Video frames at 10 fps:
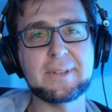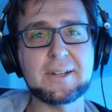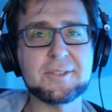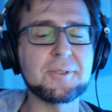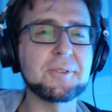
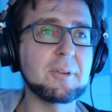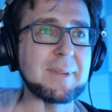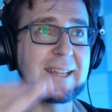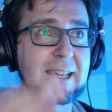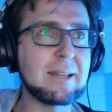there's also going to
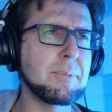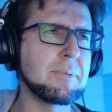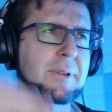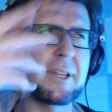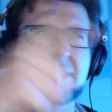be a GitHub
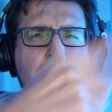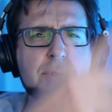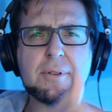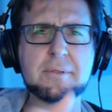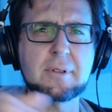where each
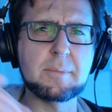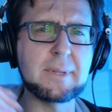episode is going